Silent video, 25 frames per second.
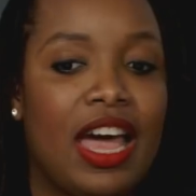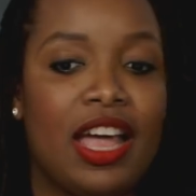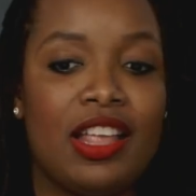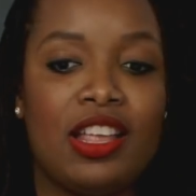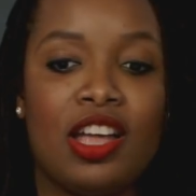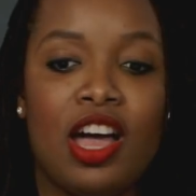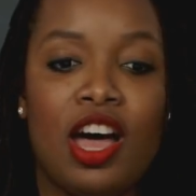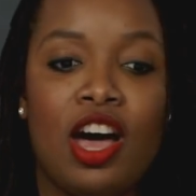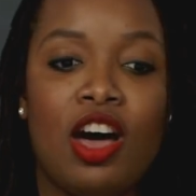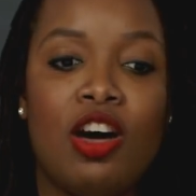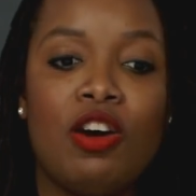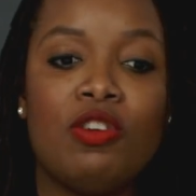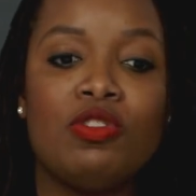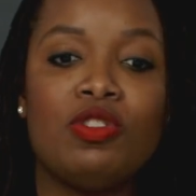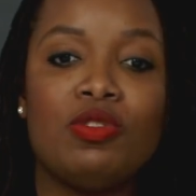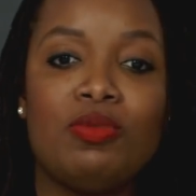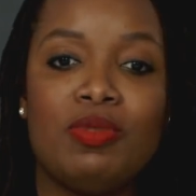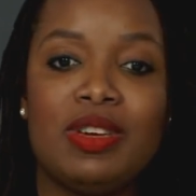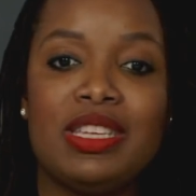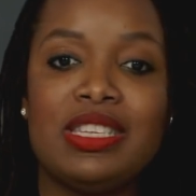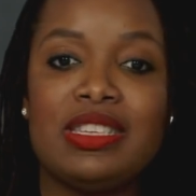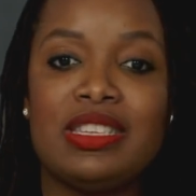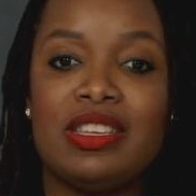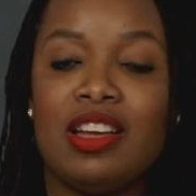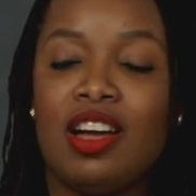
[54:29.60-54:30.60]
And how do
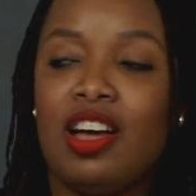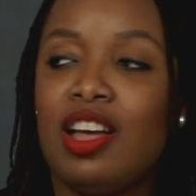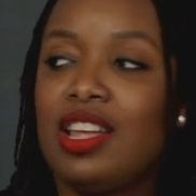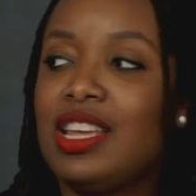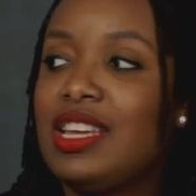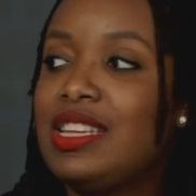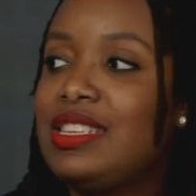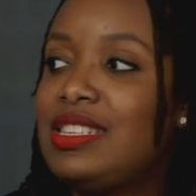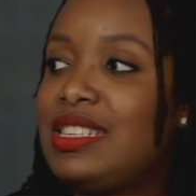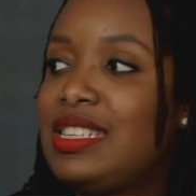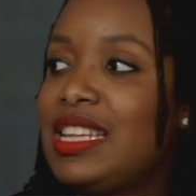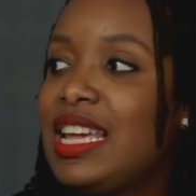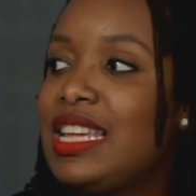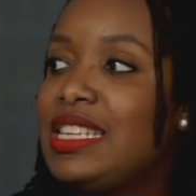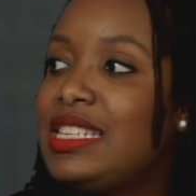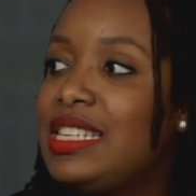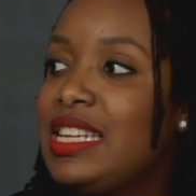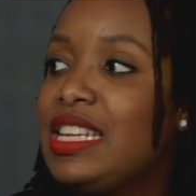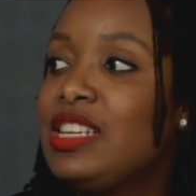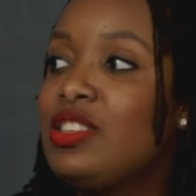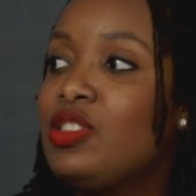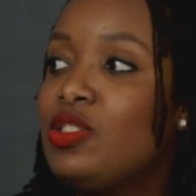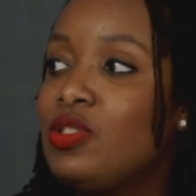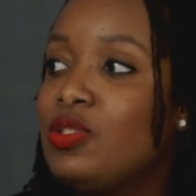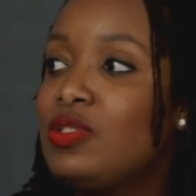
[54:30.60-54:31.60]
we start
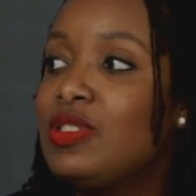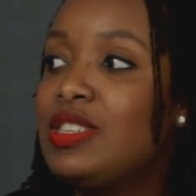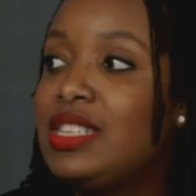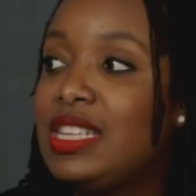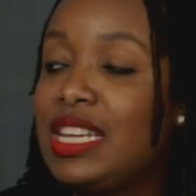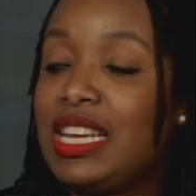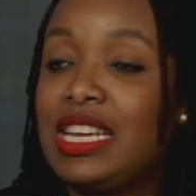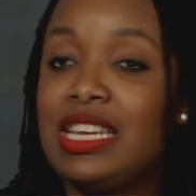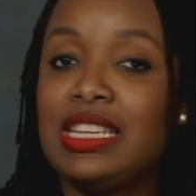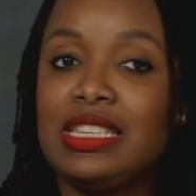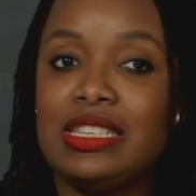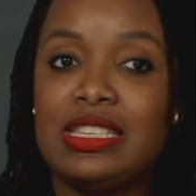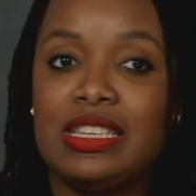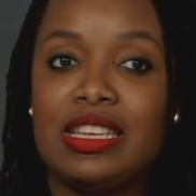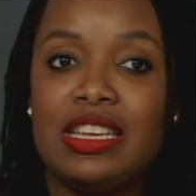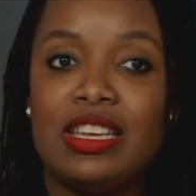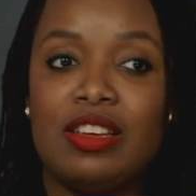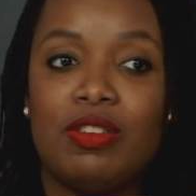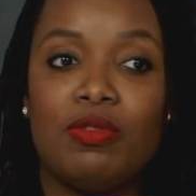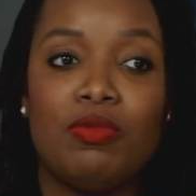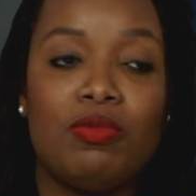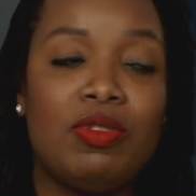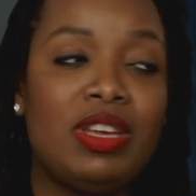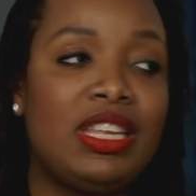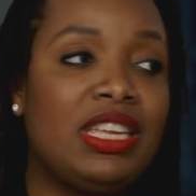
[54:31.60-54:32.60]
assessing those things?
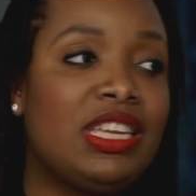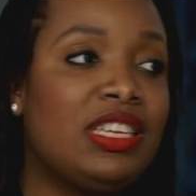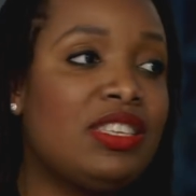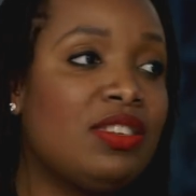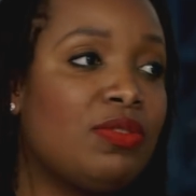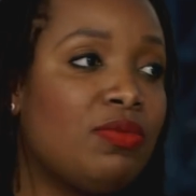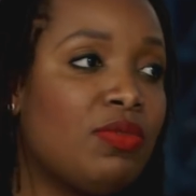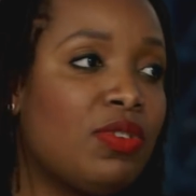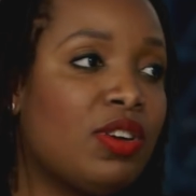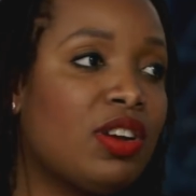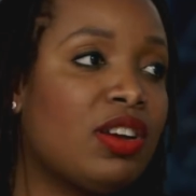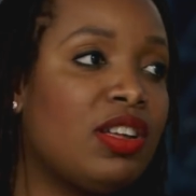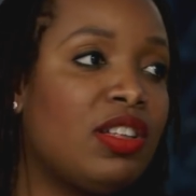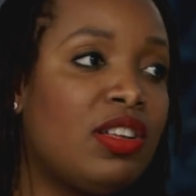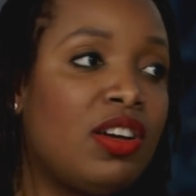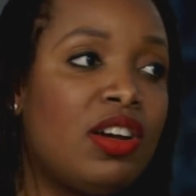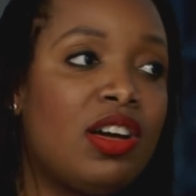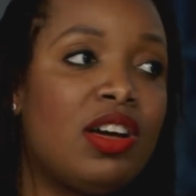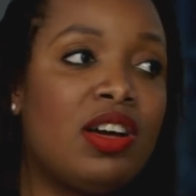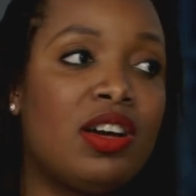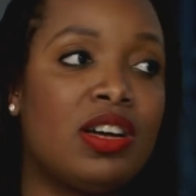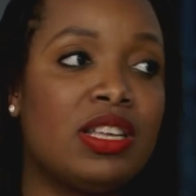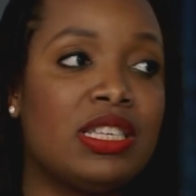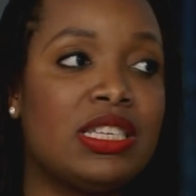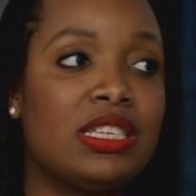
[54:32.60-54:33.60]
We need to work a
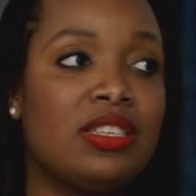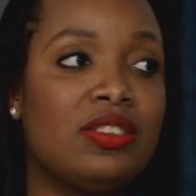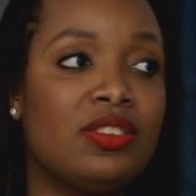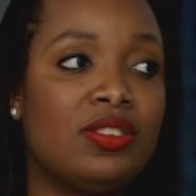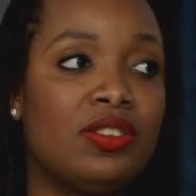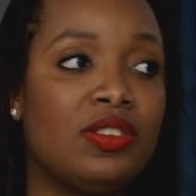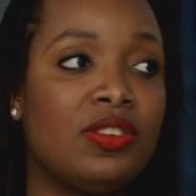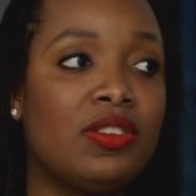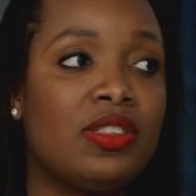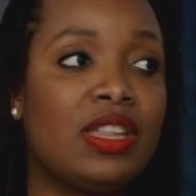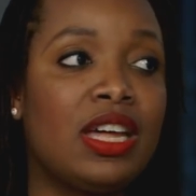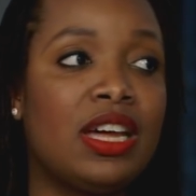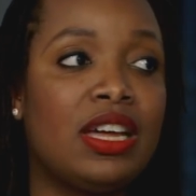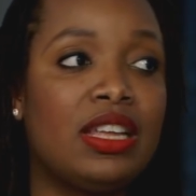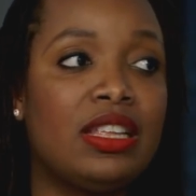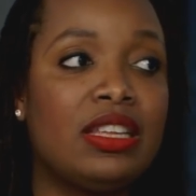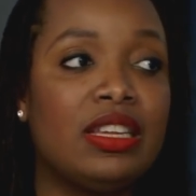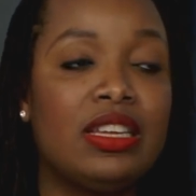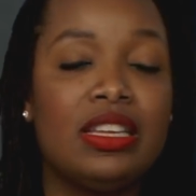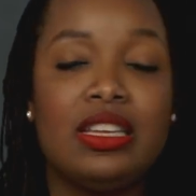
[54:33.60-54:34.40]
lot harder to do that.